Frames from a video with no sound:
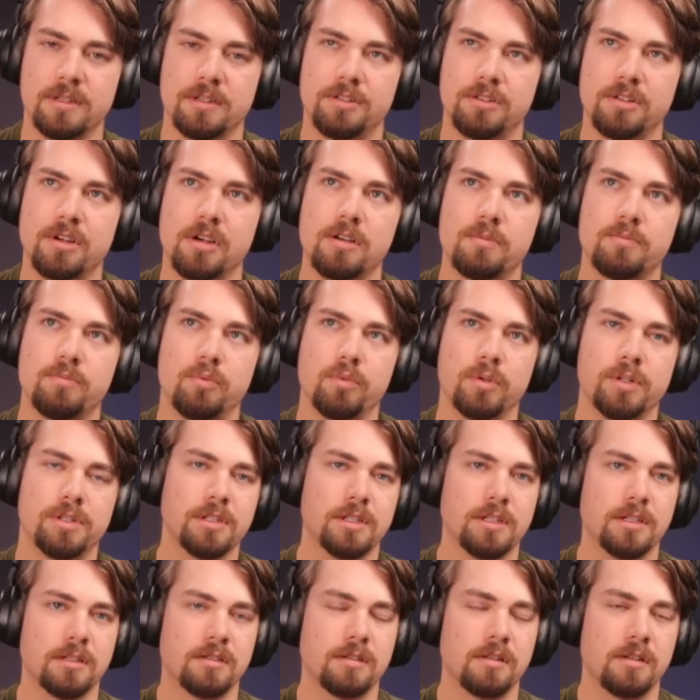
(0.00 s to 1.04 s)
is C#,
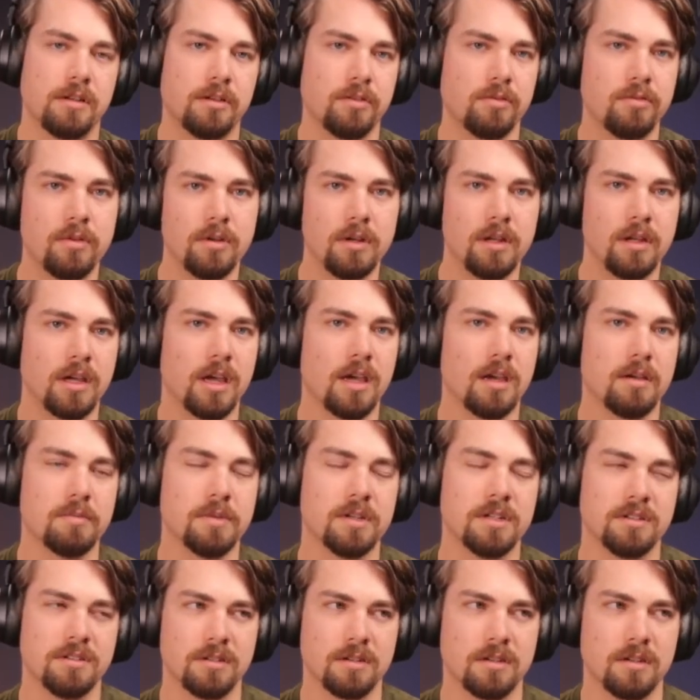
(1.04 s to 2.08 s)
which is the Unity
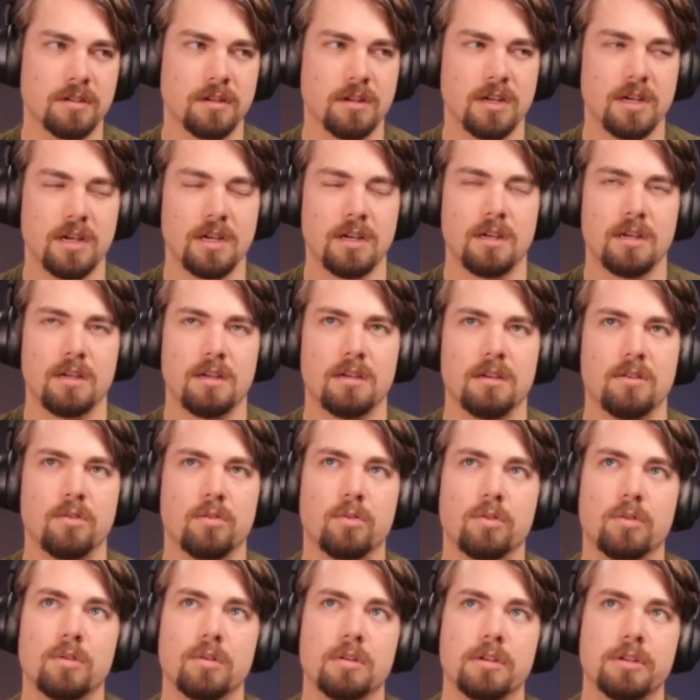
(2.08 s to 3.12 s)
game engine,
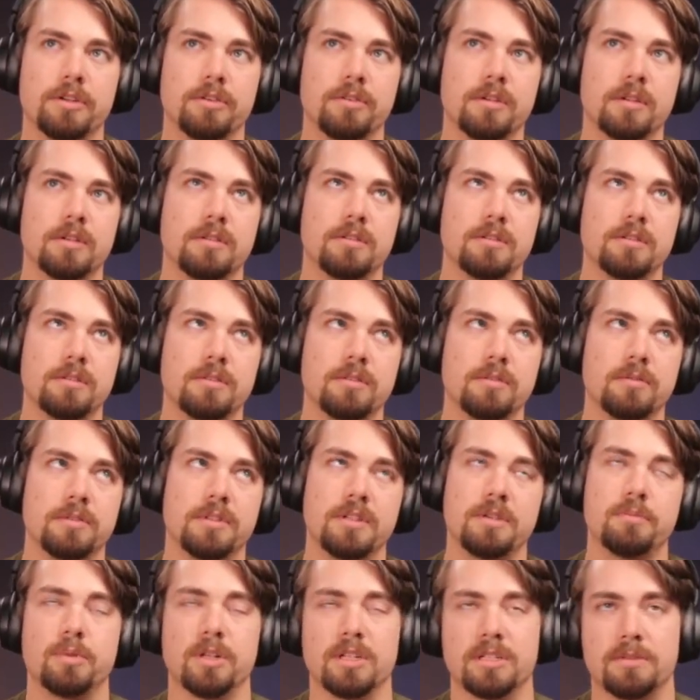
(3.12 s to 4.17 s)
or you could do
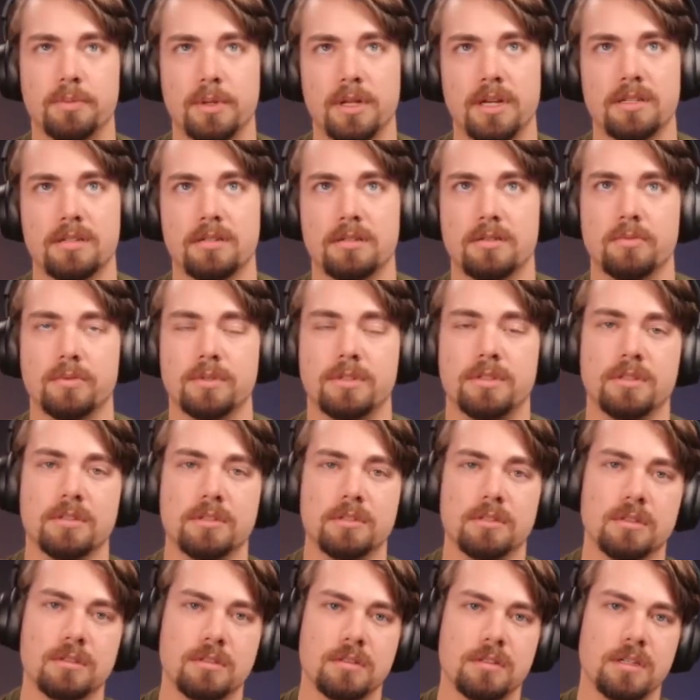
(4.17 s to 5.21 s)
C++, which
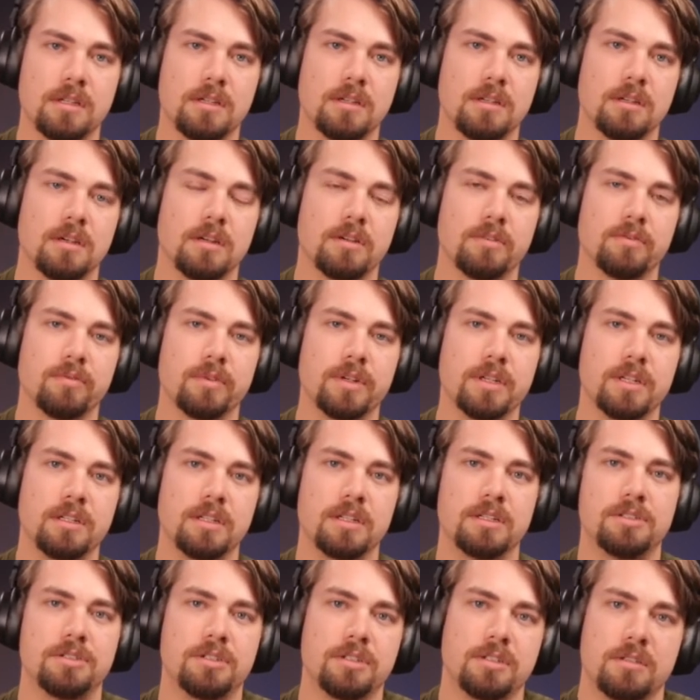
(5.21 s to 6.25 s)
is the
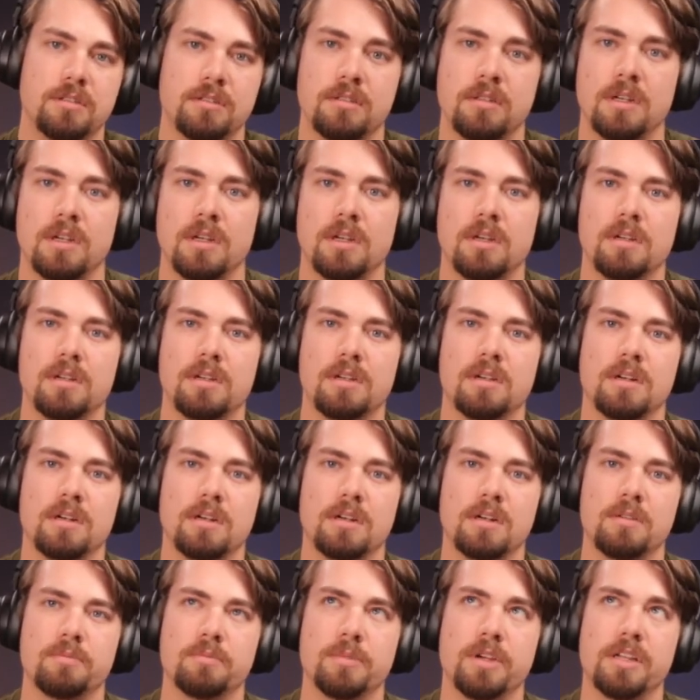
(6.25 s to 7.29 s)
Unreal Engine,
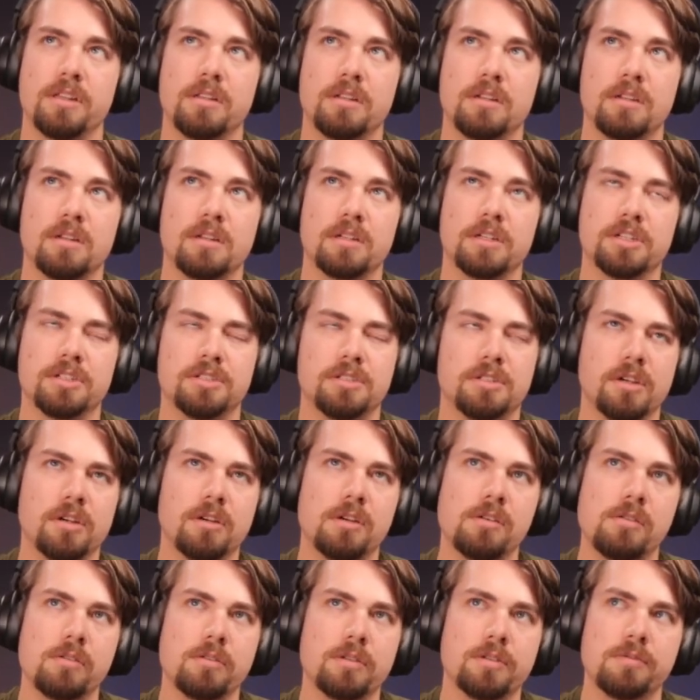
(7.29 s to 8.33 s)
and then
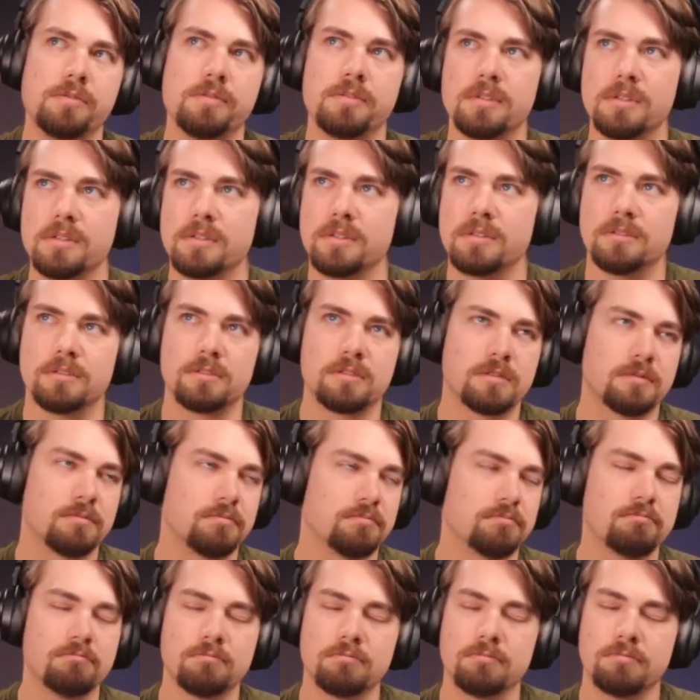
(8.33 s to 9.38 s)
Godot uses
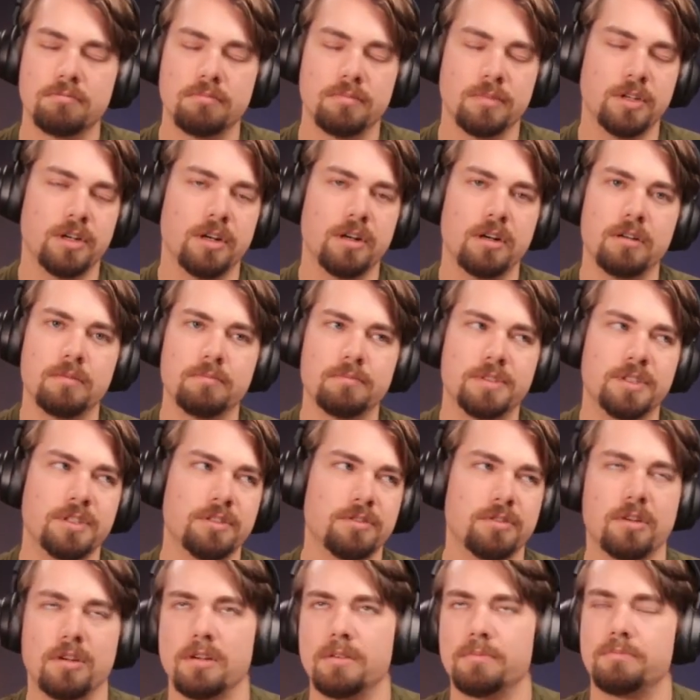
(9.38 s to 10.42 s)
C#,
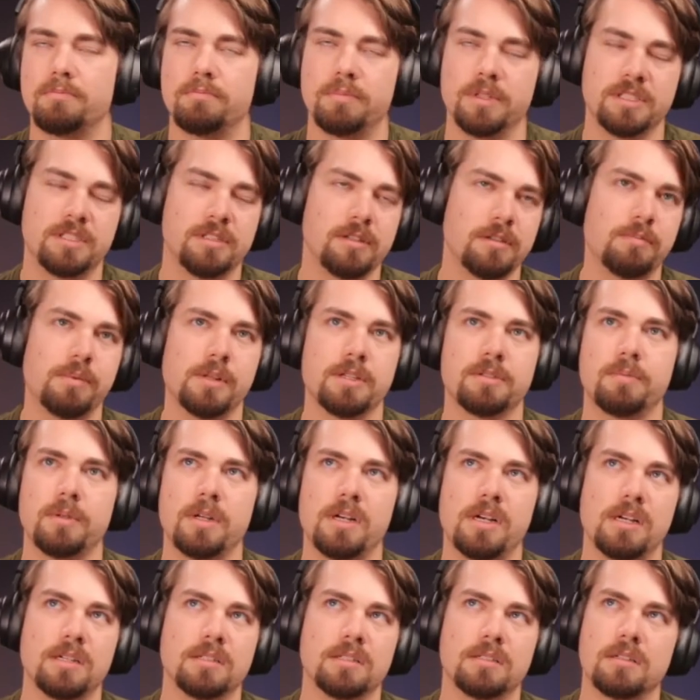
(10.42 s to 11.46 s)
C++,
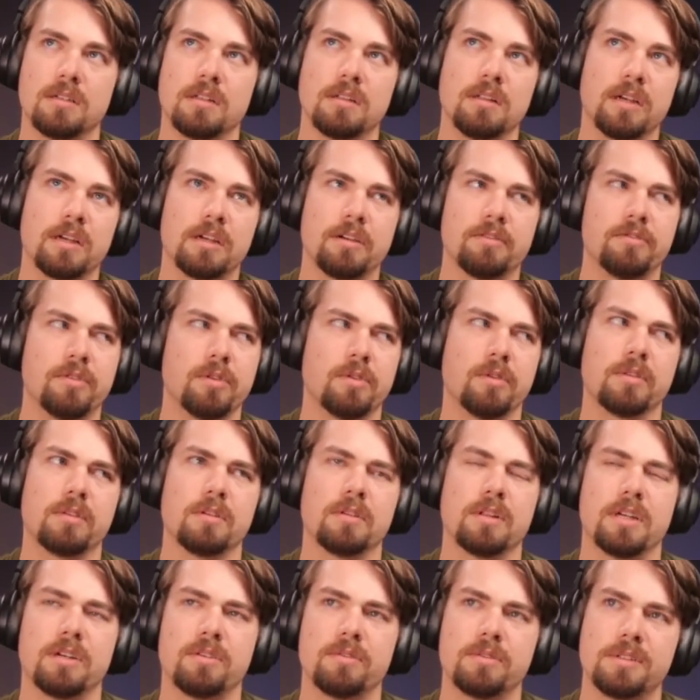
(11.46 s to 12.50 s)
and like a few
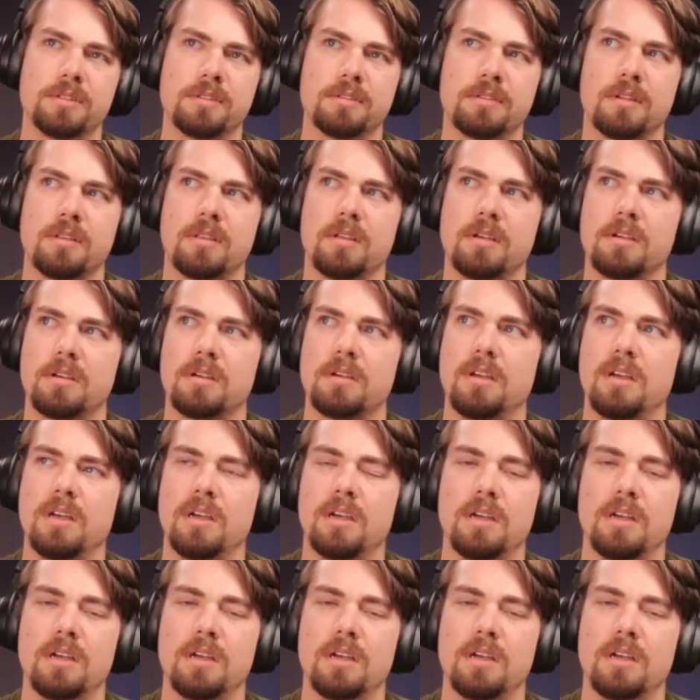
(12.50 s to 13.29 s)
other languages, I think.